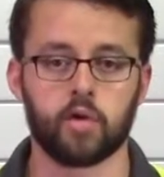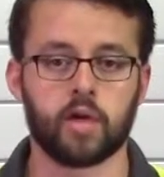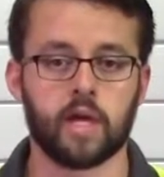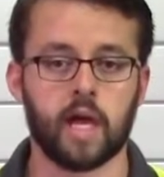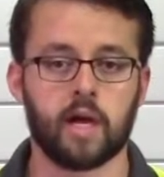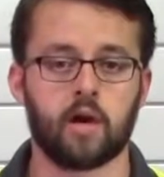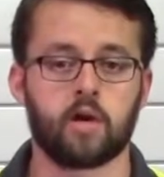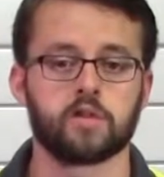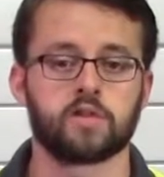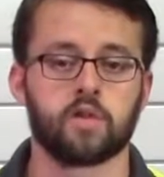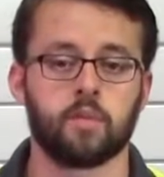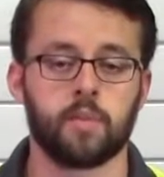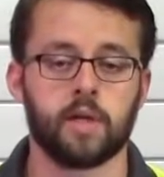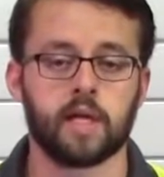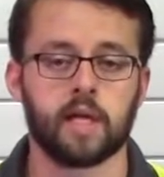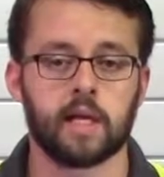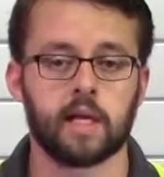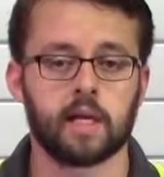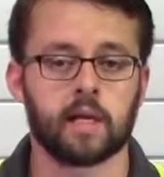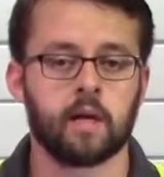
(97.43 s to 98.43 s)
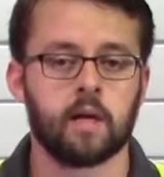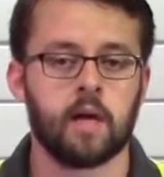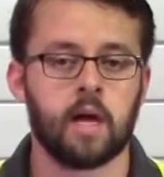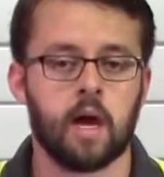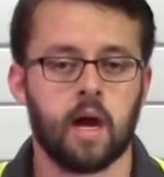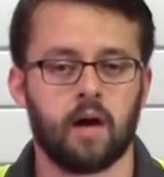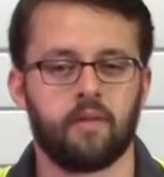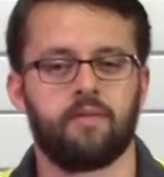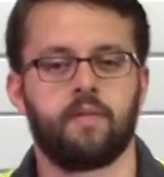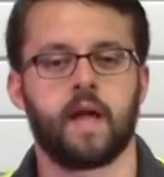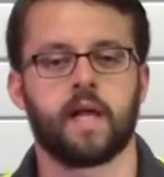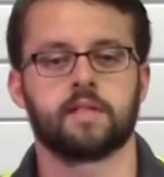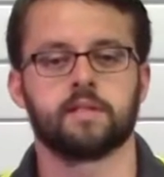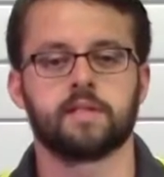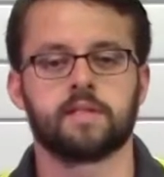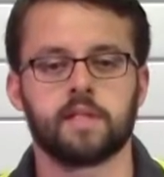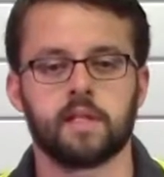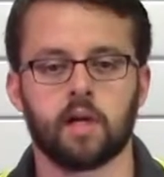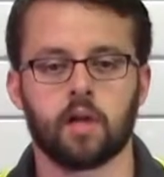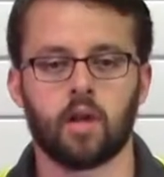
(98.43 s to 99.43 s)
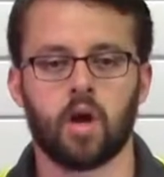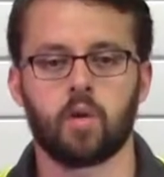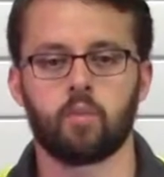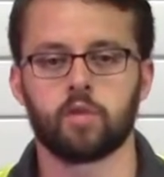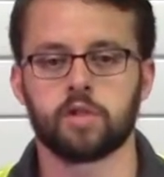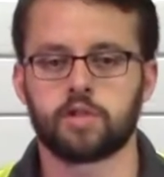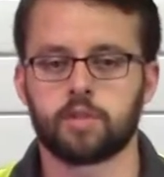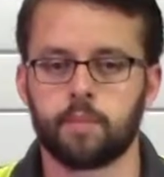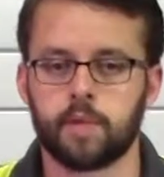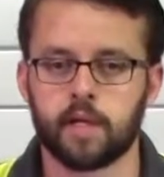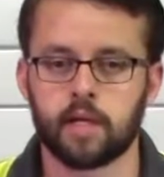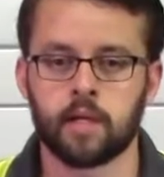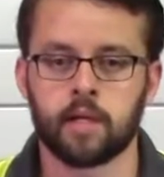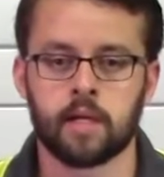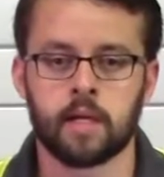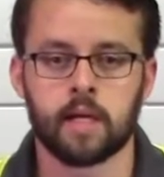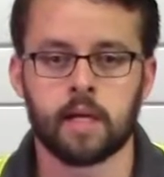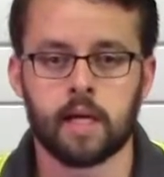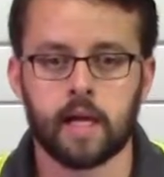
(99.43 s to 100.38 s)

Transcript: you can also be getting a fan C alarm, which would be